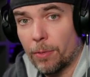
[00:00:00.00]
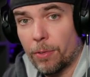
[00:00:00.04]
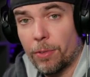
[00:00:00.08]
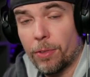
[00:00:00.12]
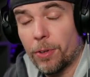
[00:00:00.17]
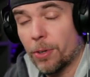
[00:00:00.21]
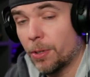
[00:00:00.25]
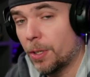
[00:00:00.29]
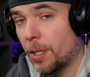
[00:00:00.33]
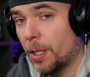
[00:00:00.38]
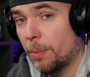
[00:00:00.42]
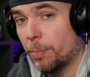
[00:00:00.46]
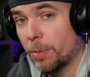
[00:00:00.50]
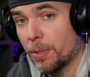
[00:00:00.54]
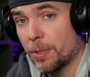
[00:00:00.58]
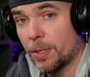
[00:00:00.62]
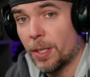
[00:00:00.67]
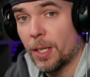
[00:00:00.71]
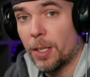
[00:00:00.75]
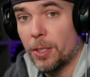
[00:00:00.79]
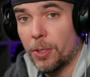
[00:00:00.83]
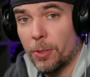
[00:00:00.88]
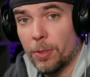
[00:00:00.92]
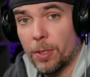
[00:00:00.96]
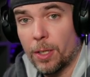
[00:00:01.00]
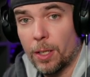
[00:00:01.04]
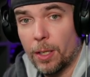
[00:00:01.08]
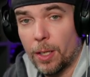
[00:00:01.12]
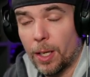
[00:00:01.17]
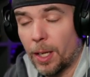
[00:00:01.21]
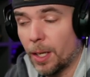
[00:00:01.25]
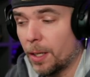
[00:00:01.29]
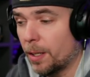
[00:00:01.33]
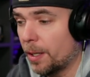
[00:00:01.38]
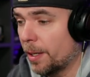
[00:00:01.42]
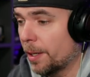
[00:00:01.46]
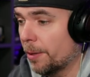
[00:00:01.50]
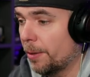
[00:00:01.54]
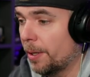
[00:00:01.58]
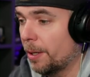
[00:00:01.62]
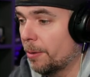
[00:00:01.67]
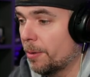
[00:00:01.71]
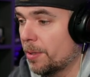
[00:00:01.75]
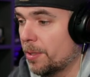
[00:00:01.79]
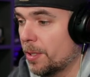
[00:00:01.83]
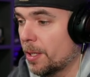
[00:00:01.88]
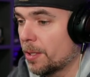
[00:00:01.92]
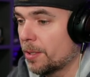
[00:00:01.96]
30% unit and area
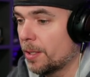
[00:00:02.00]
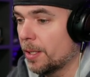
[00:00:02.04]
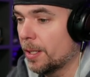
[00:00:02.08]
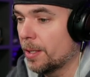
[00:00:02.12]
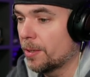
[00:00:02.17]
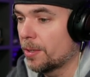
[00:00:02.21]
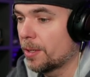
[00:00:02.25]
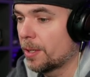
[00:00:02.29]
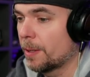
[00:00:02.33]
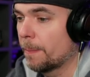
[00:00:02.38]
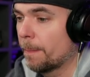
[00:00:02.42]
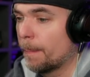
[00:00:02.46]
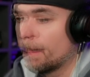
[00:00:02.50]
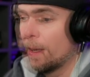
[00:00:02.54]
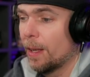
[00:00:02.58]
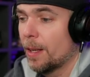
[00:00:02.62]
resistance.